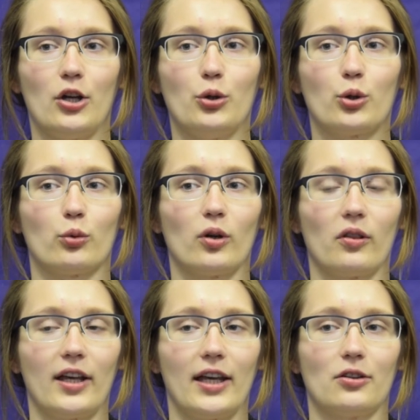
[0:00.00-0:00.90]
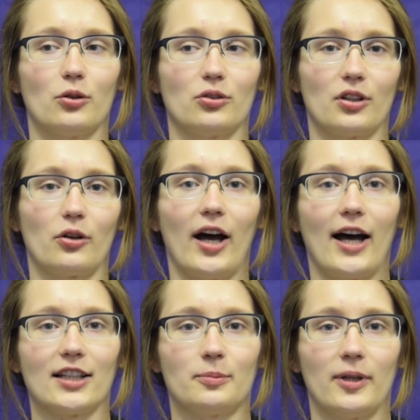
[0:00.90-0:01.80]
you could relate those little
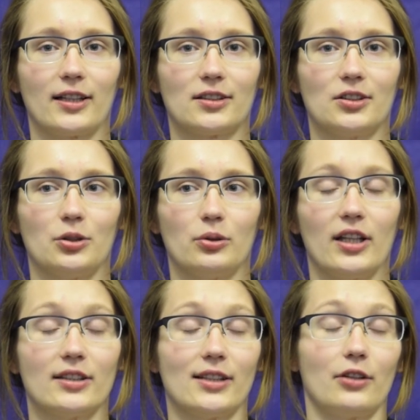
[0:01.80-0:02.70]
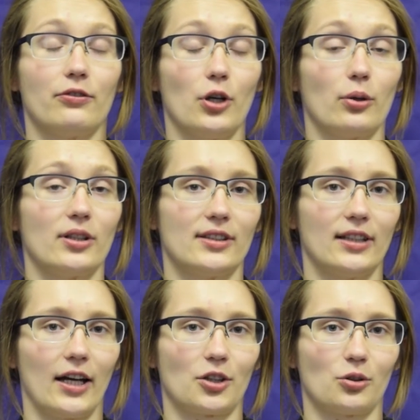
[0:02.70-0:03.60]
aspects to things that you've noticed
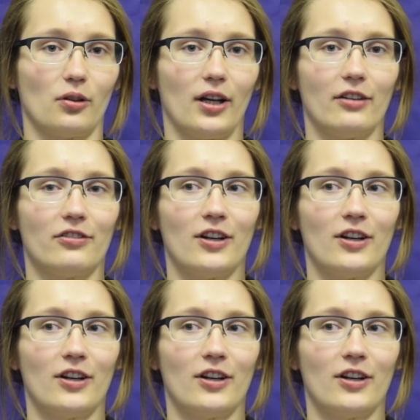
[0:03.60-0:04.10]
in actual life.